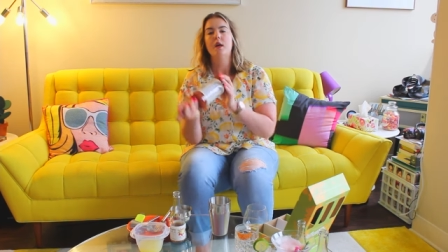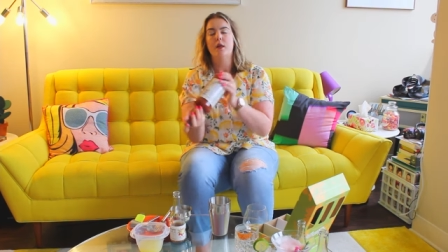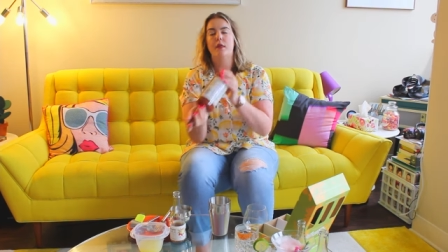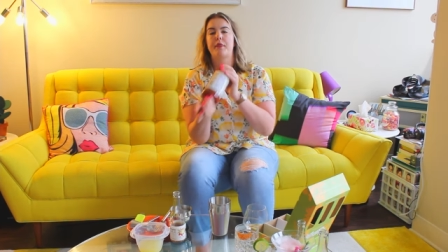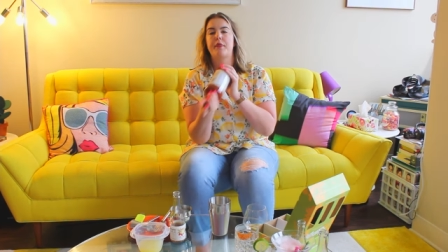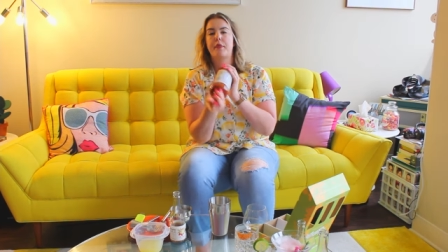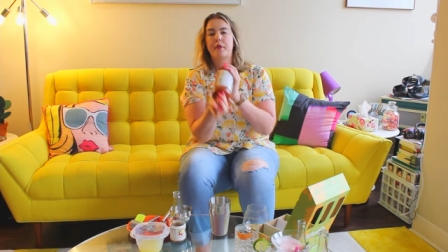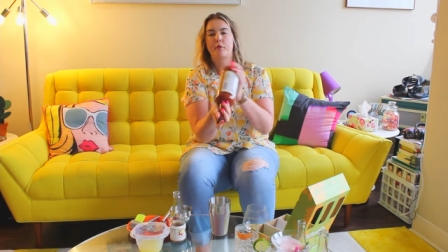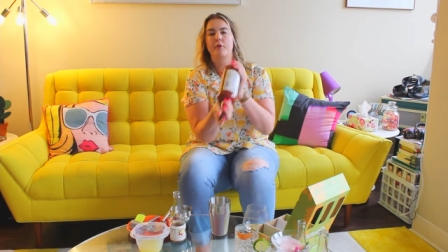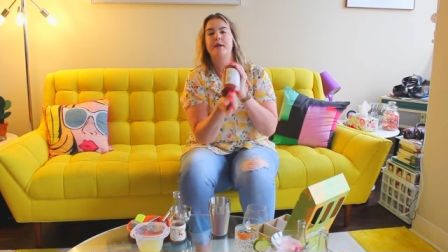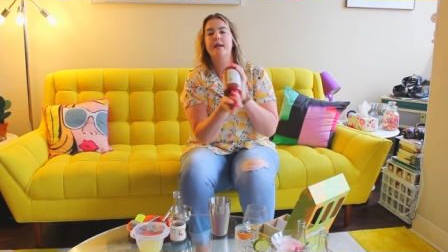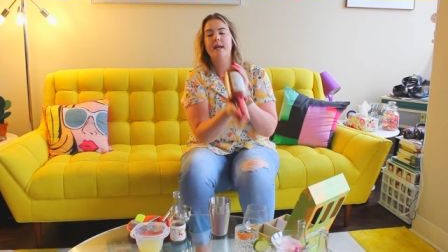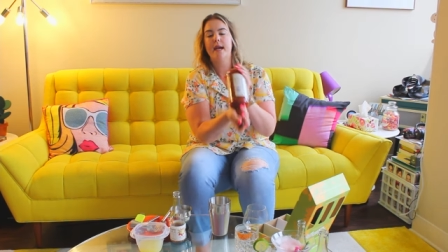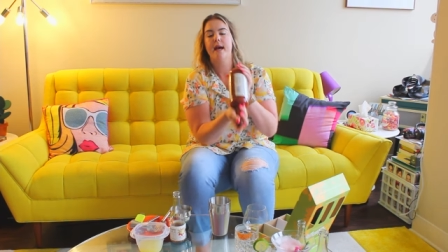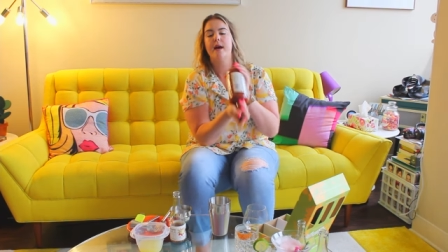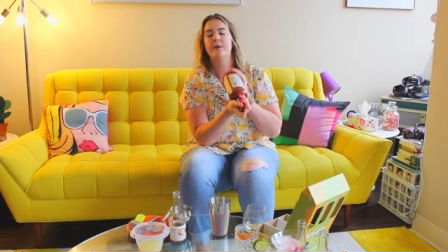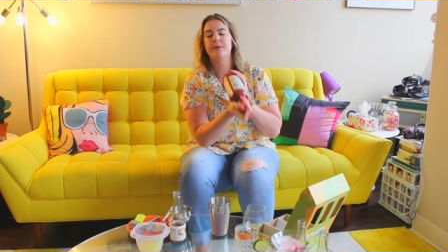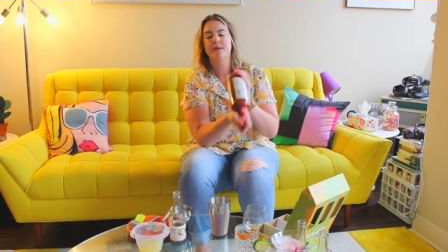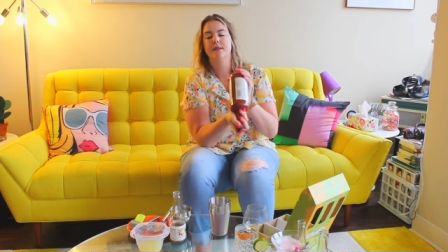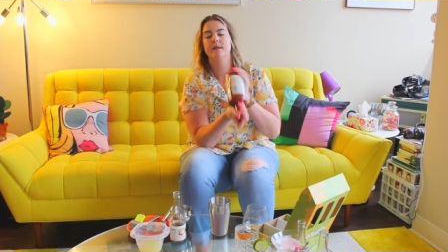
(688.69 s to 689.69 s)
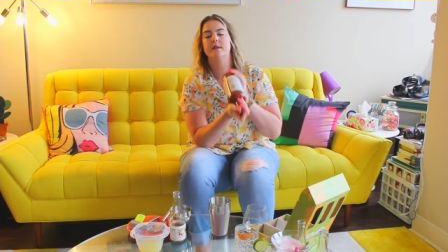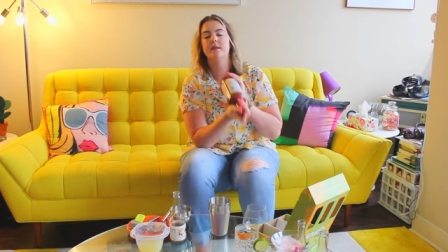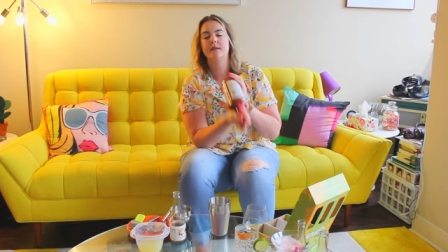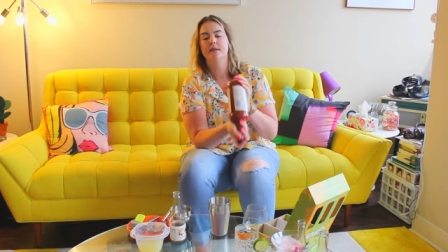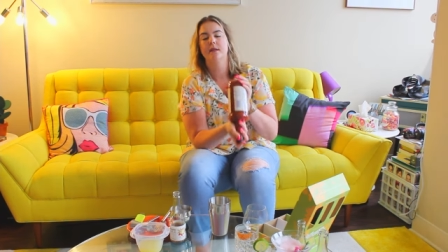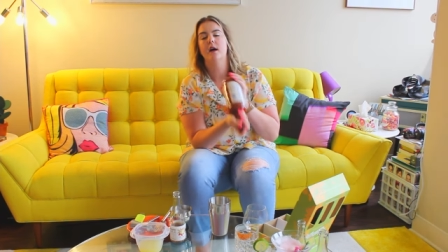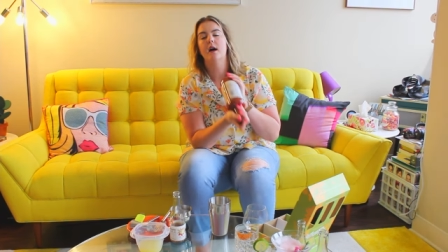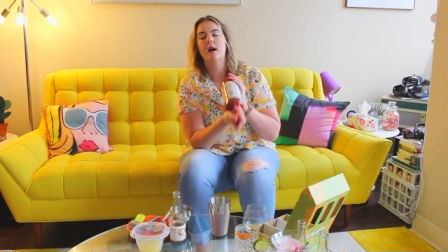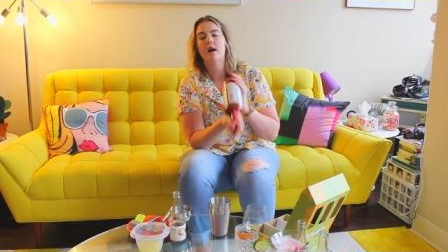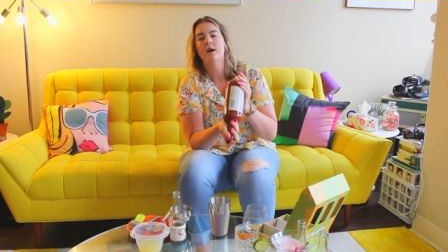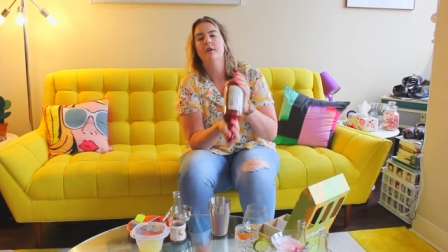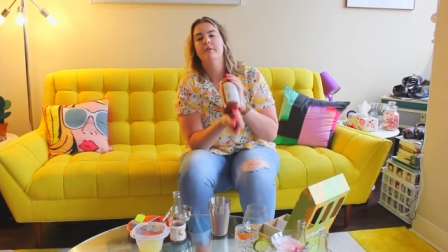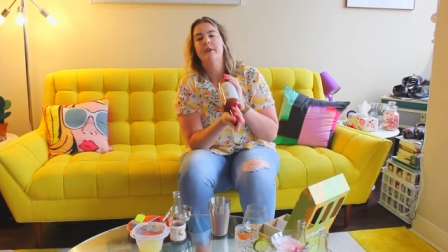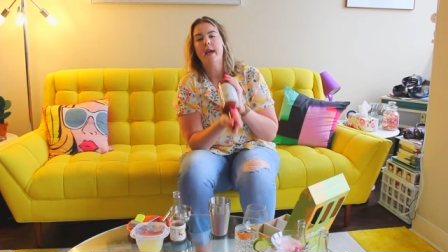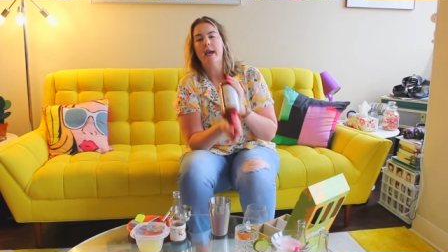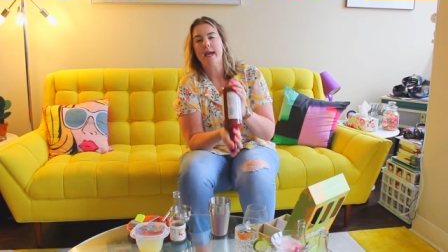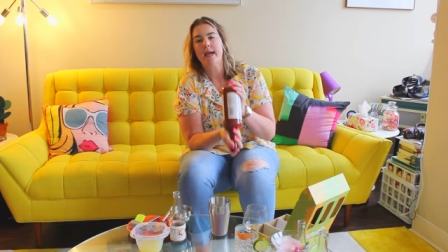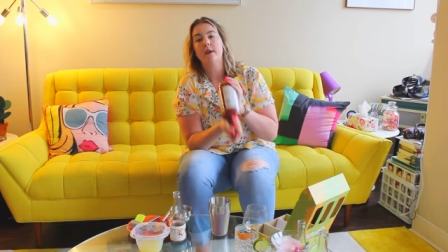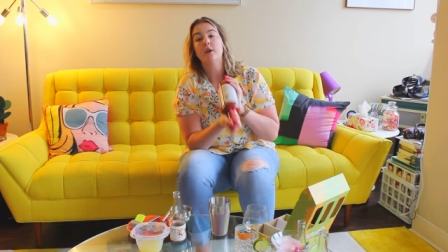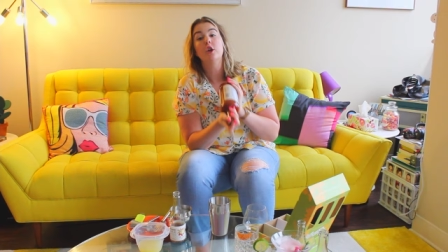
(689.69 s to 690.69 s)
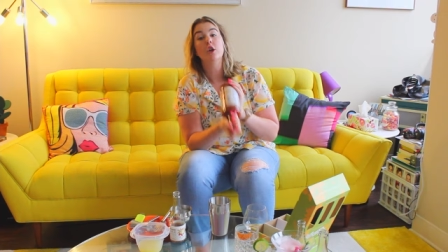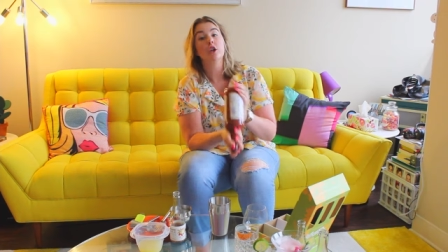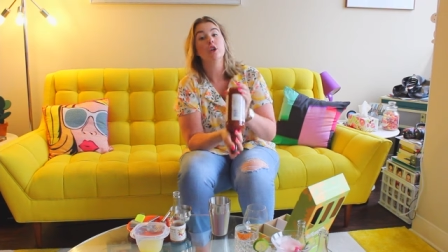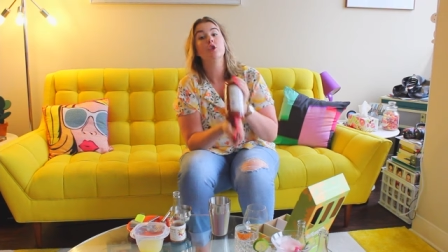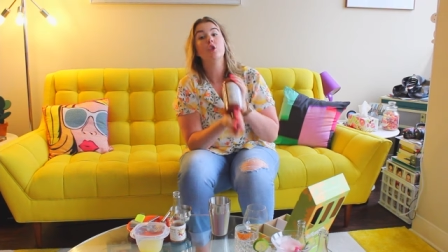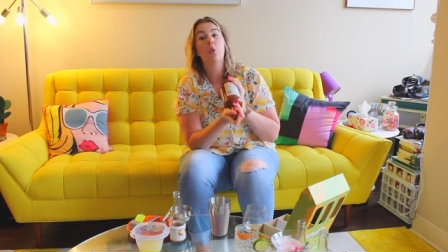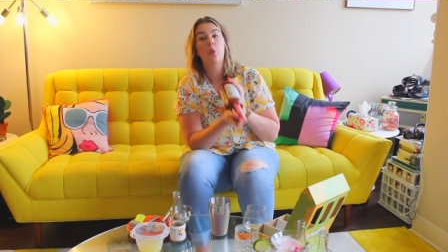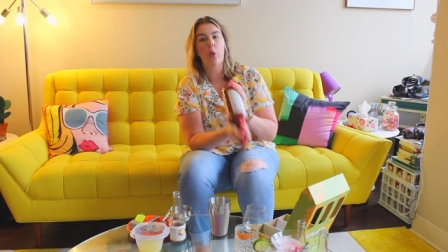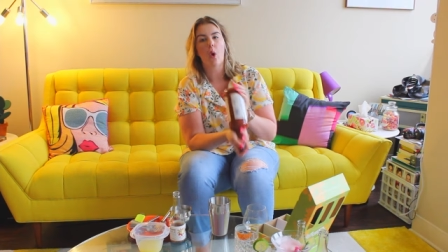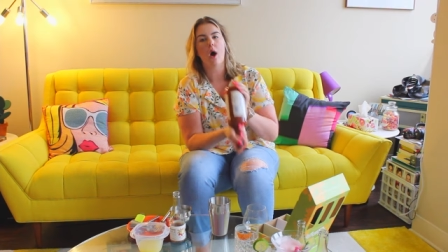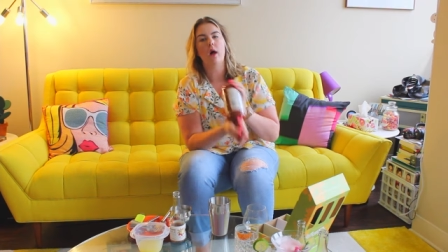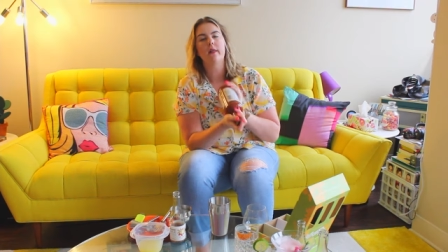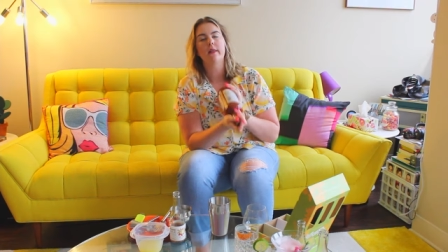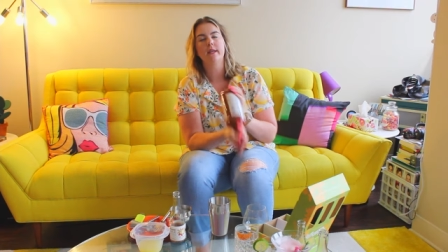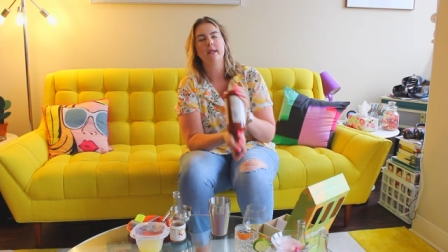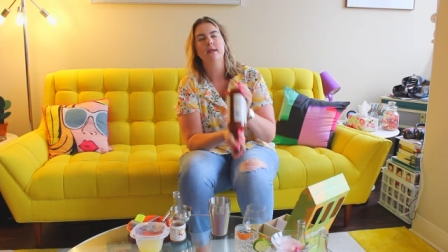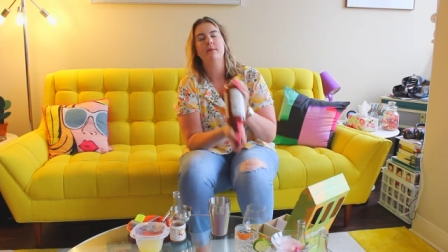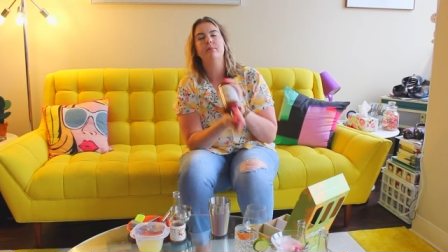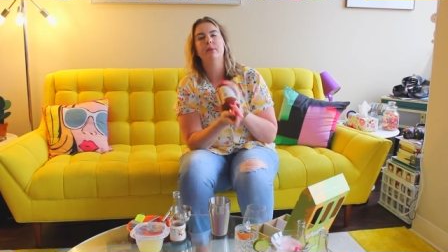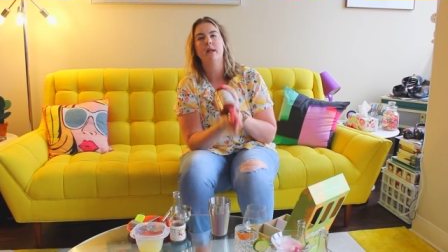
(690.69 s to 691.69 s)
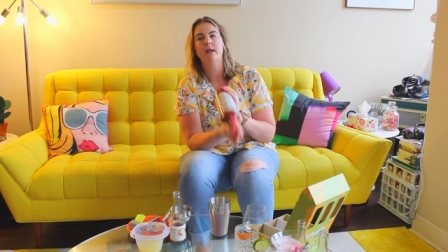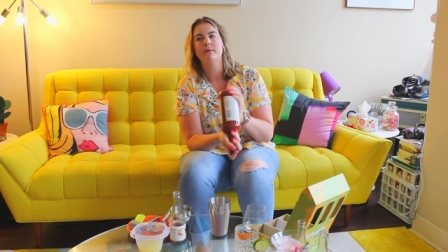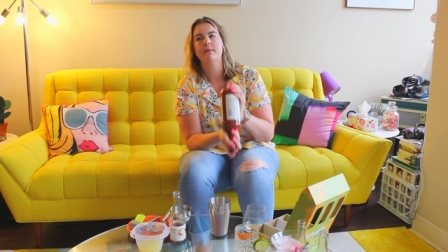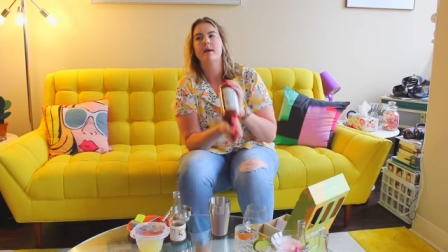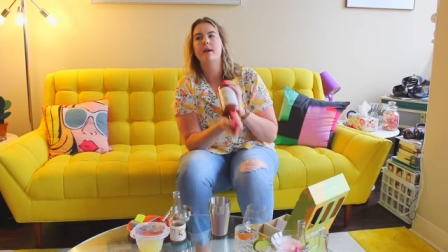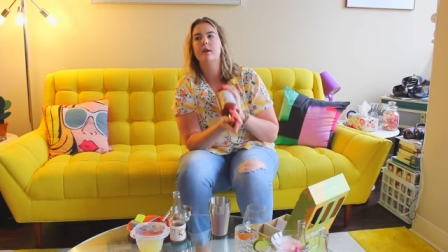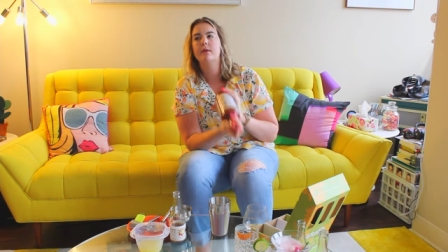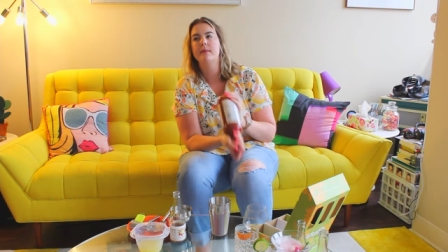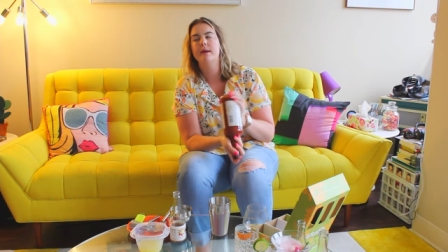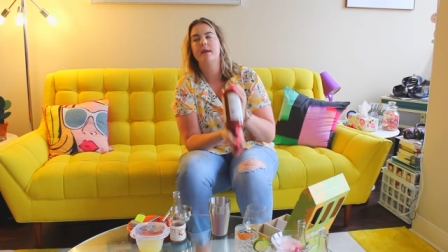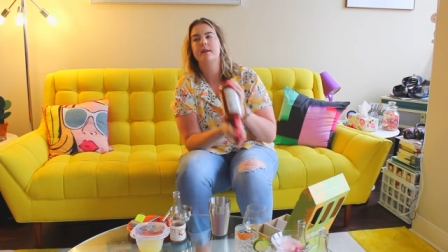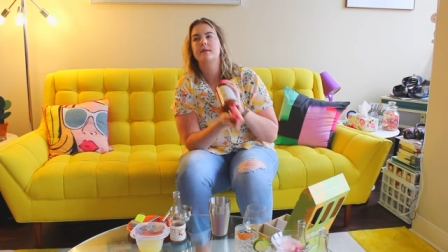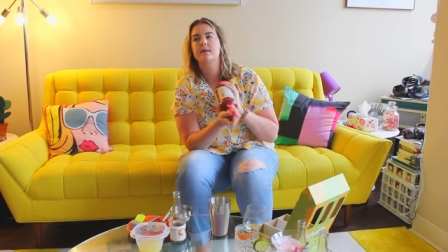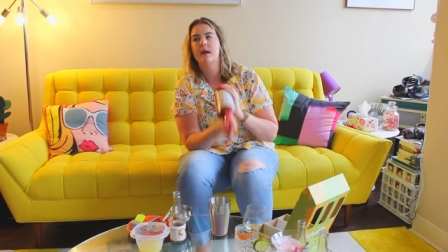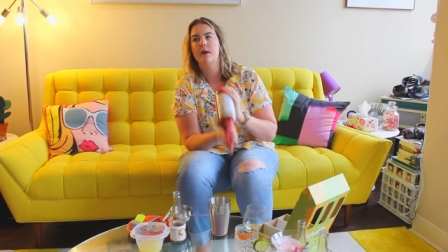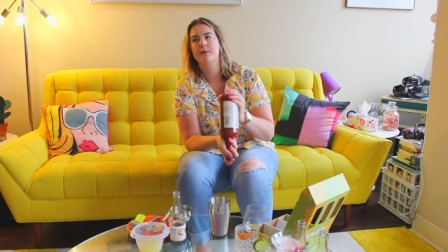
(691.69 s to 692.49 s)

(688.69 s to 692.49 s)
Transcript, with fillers: 3 ounces of a good quality Bloody Mary mix.